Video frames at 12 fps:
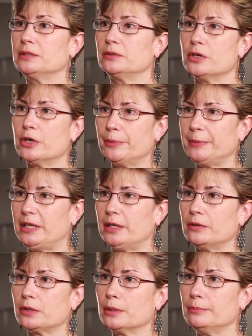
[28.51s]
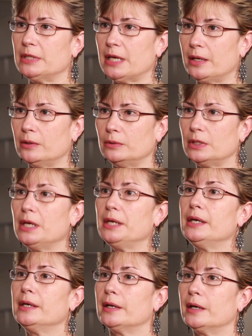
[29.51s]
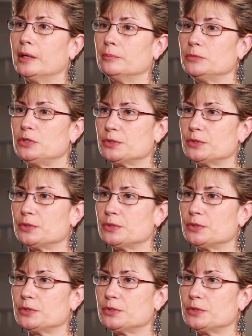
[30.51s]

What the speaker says: they'll call me, I'll come down,